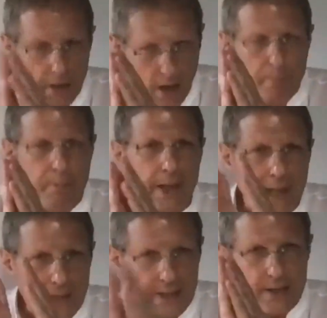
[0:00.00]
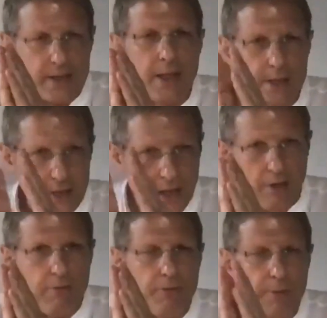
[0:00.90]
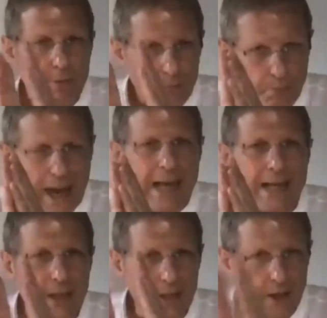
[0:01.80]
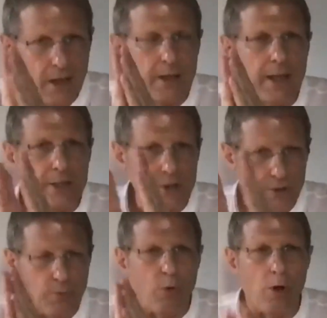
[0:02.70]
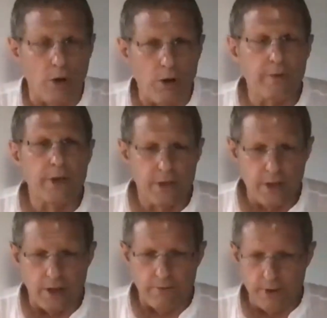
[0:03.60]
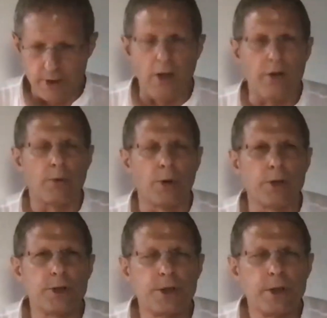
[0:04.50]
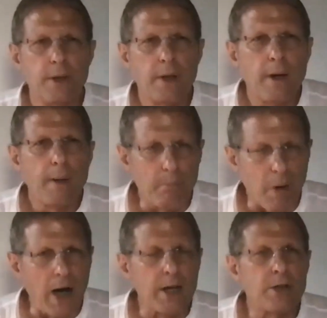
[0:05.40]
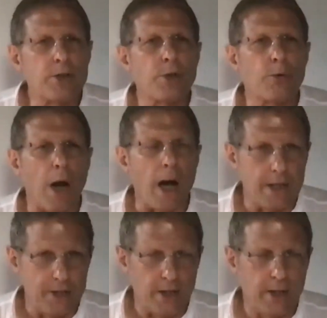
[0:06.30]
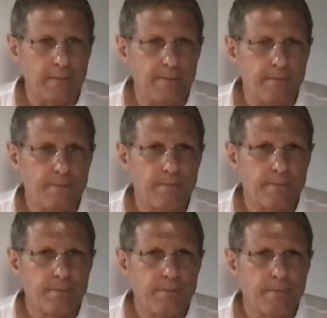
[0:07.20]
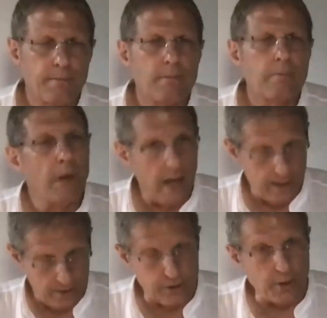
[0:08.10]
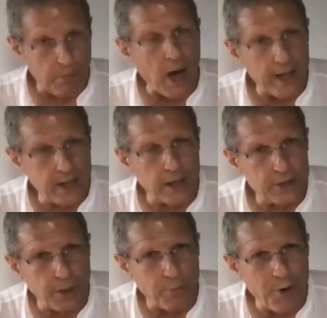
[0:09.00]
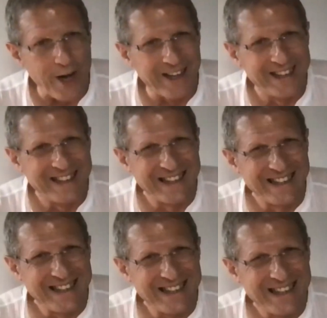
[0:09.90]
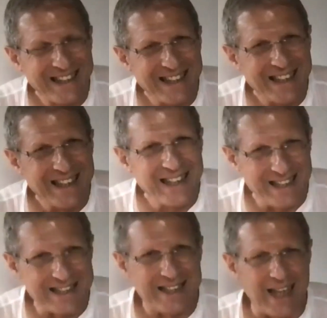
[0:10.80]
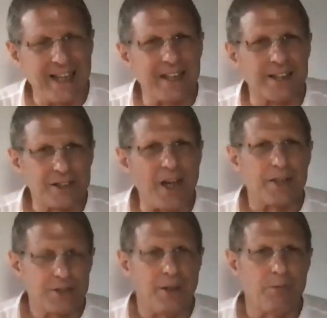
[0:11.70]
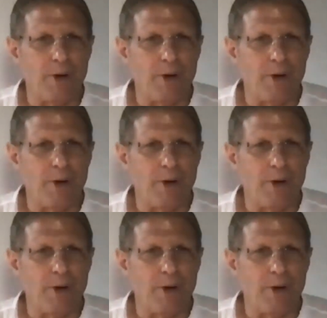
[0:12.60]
up against itself, banging against the wall of itself. In other words, mind is arising and it's abiding somewhere. It's getting stuck somewhere.